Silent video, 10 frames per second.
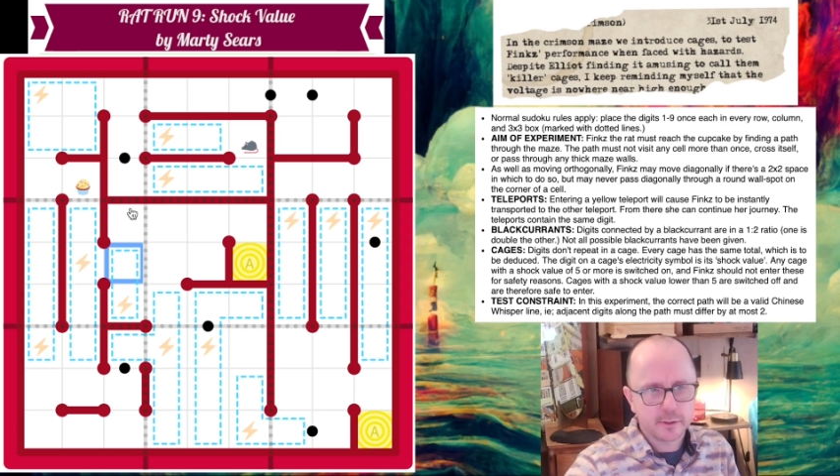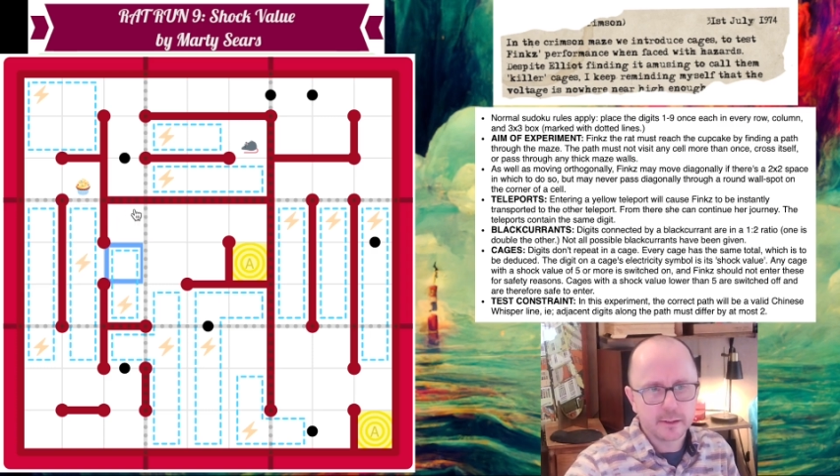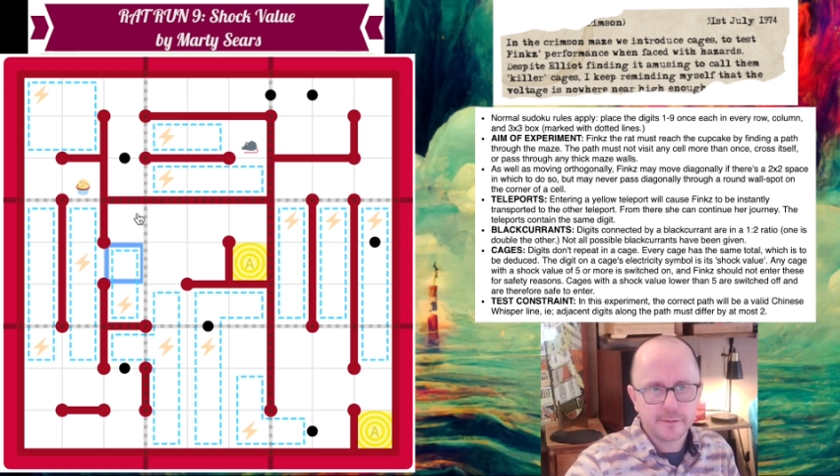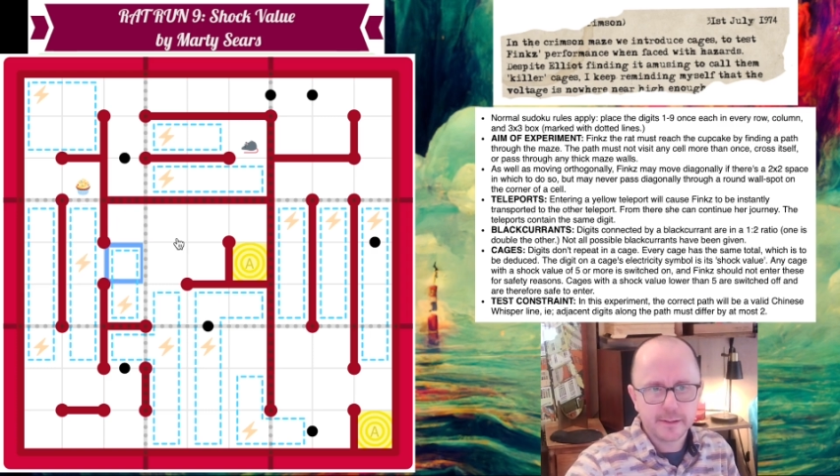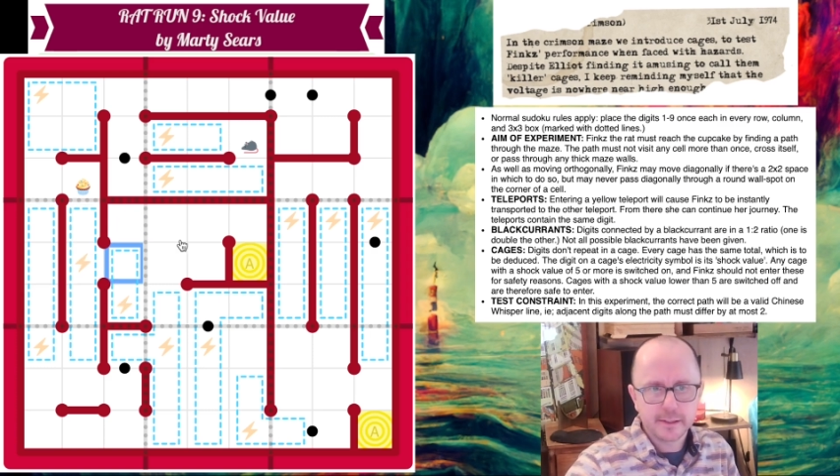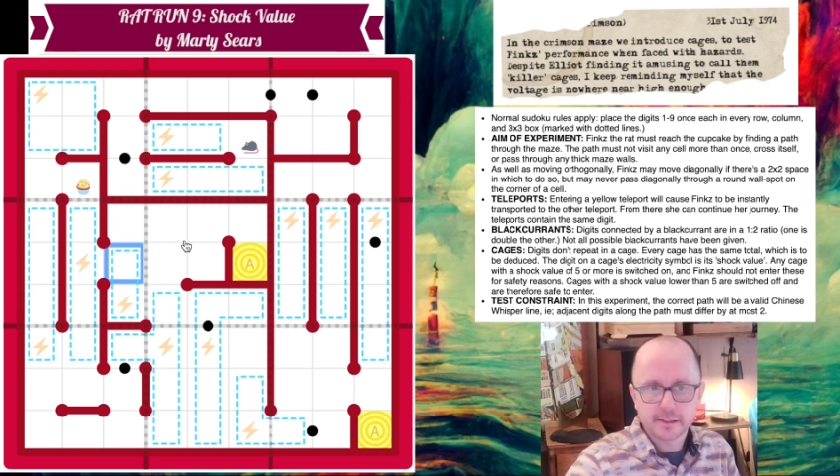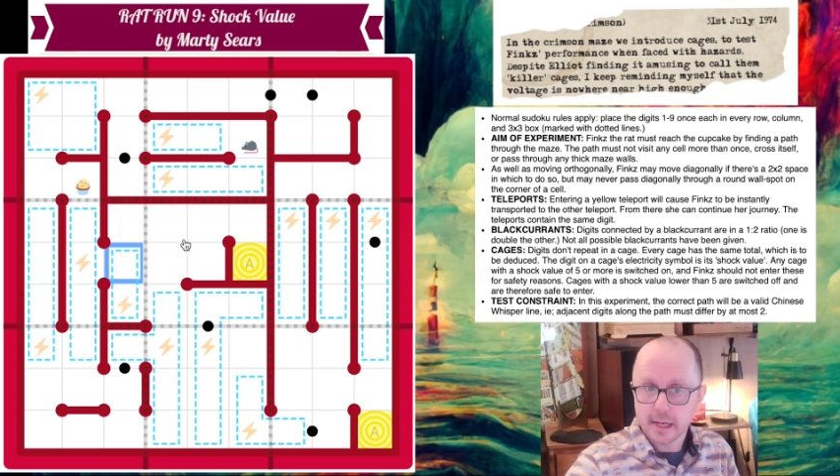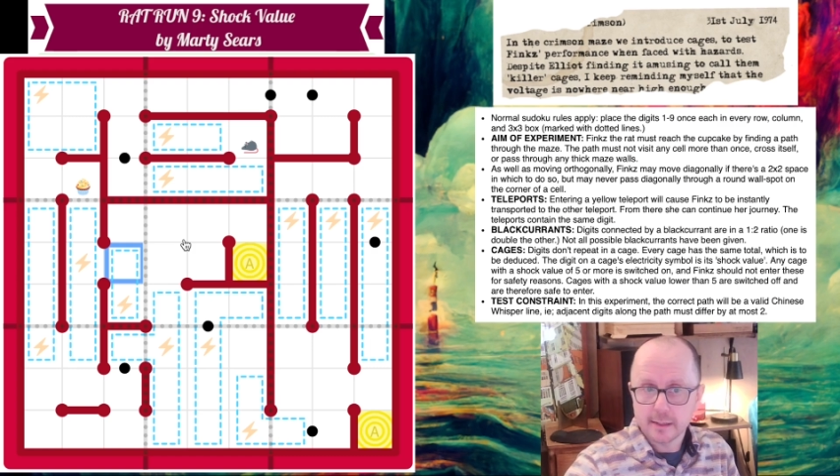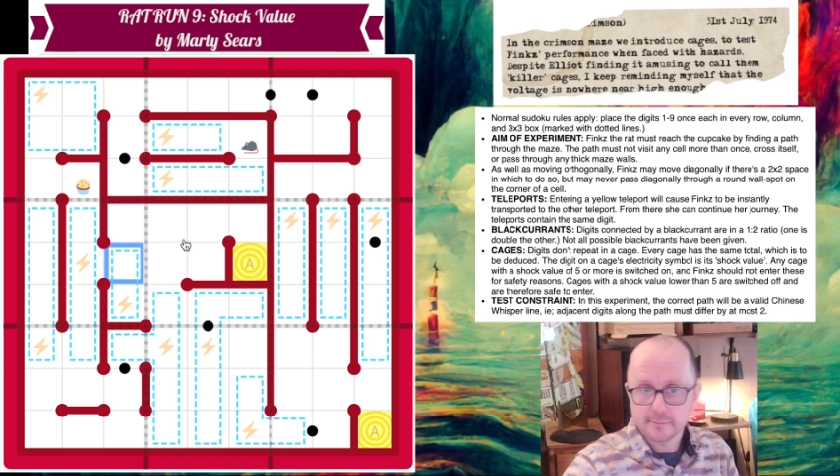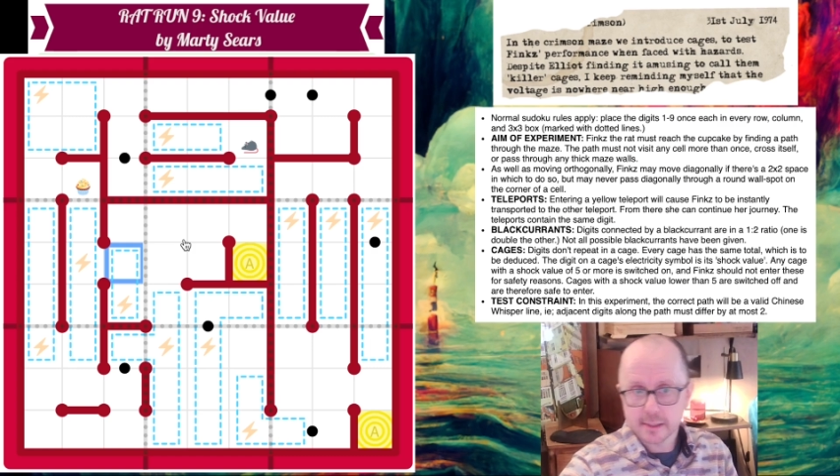Sphinx the
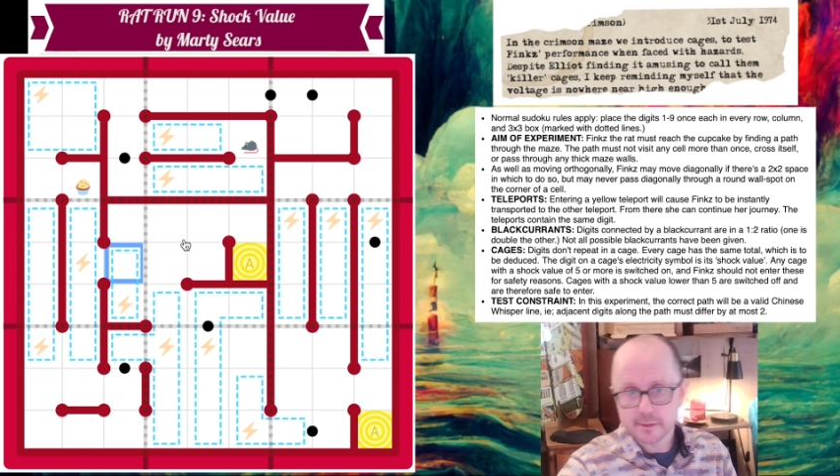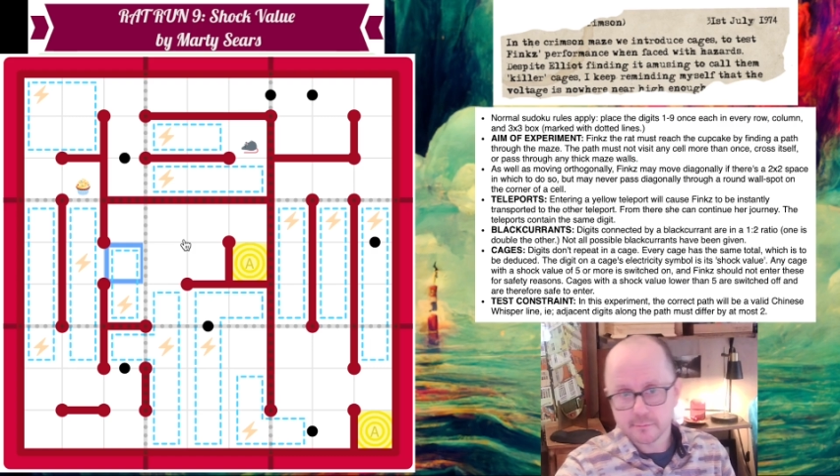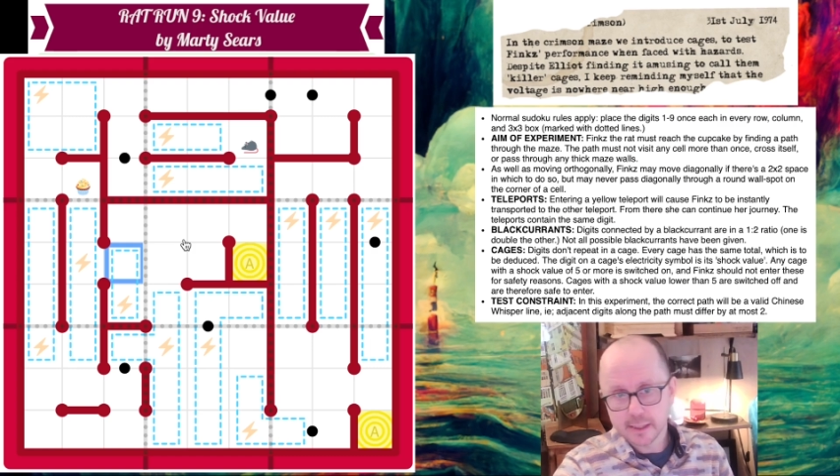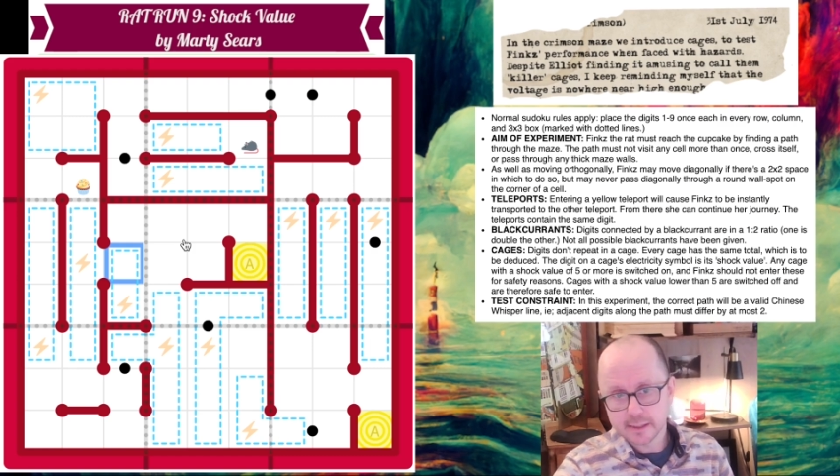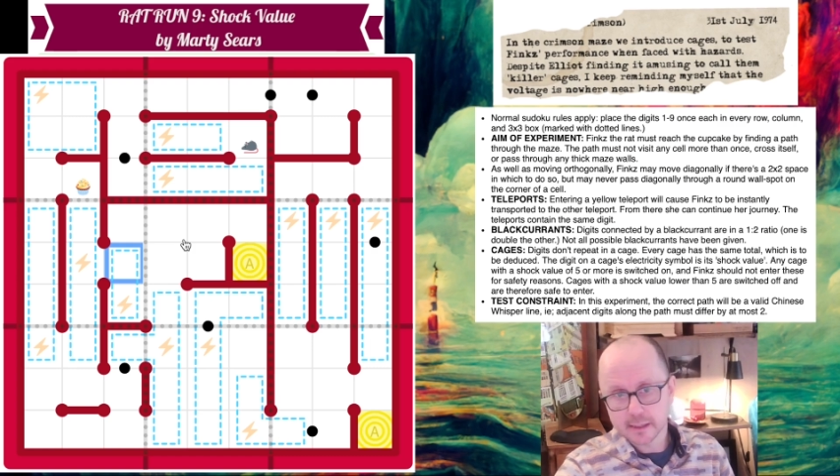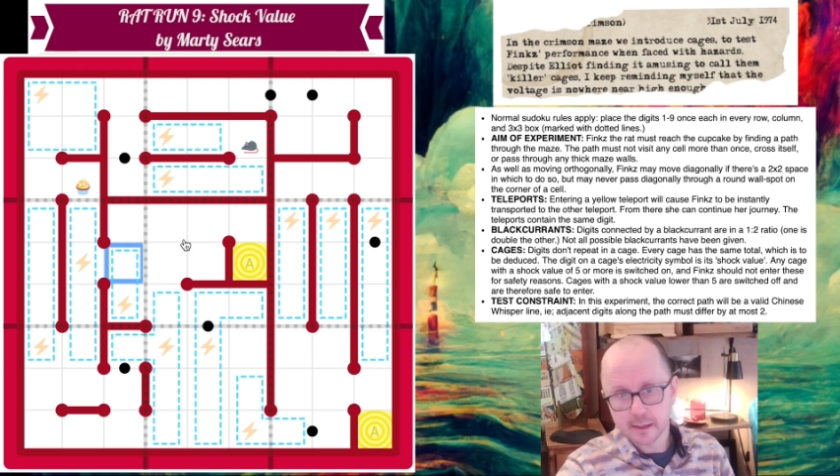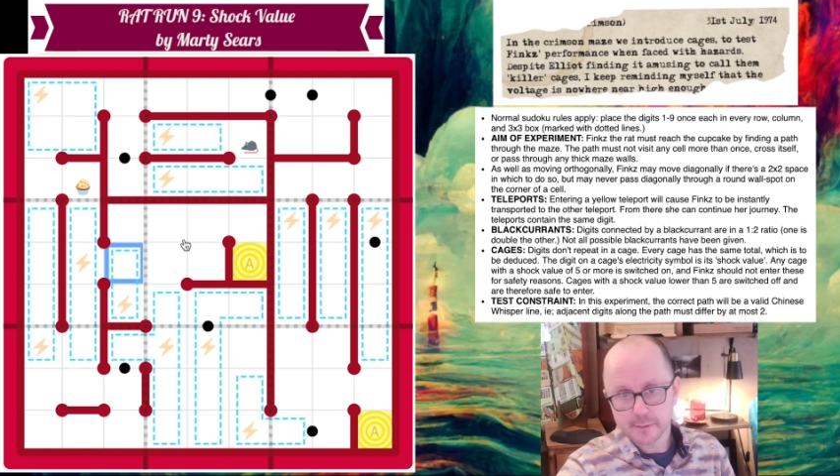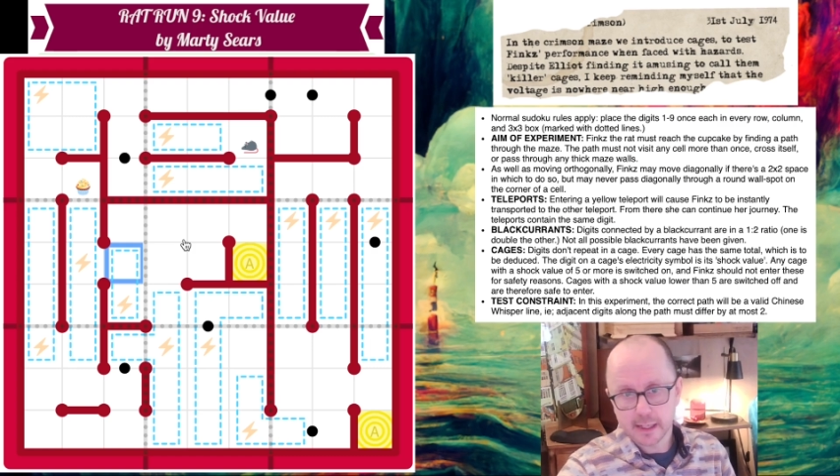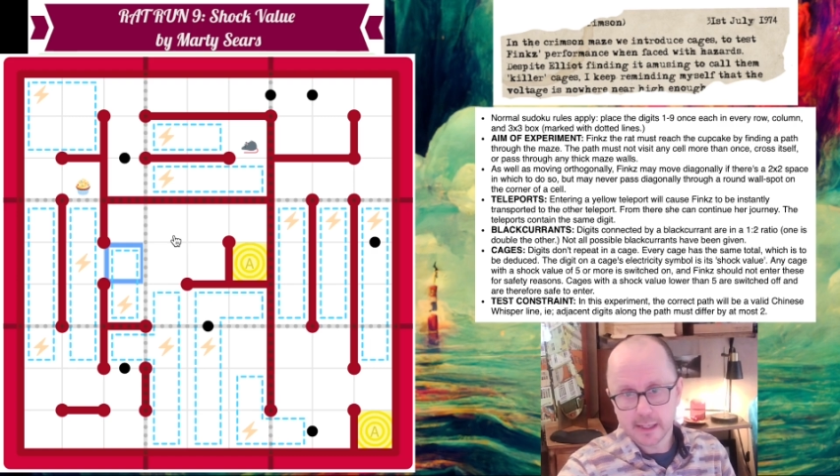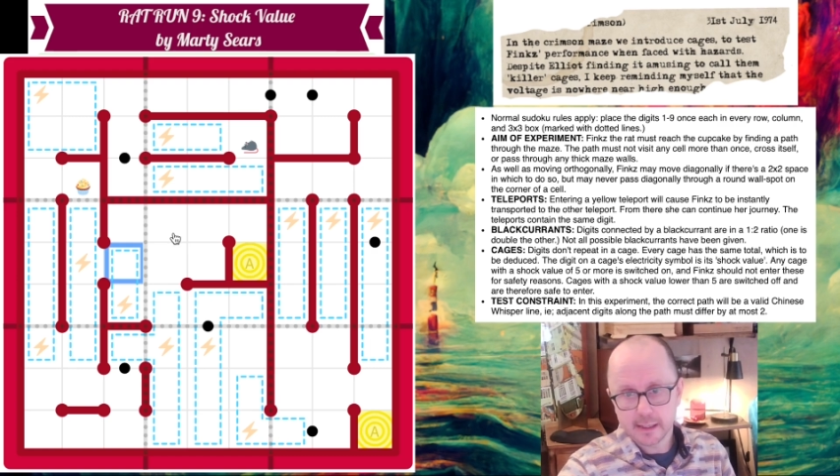rat must reach the
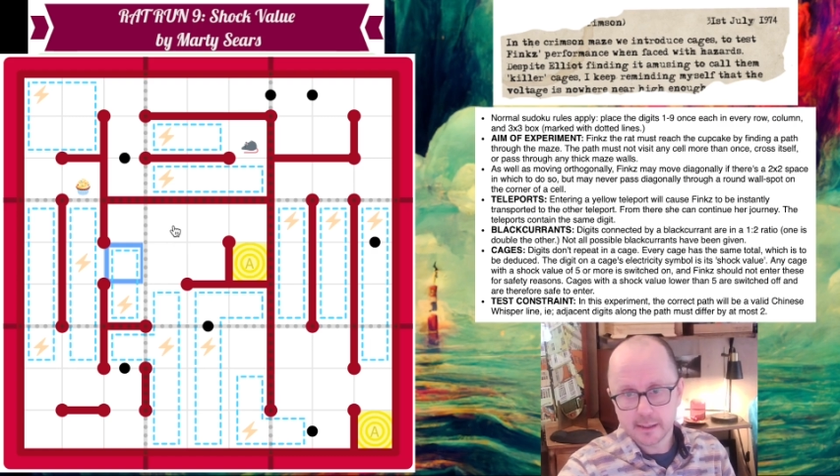cupcake.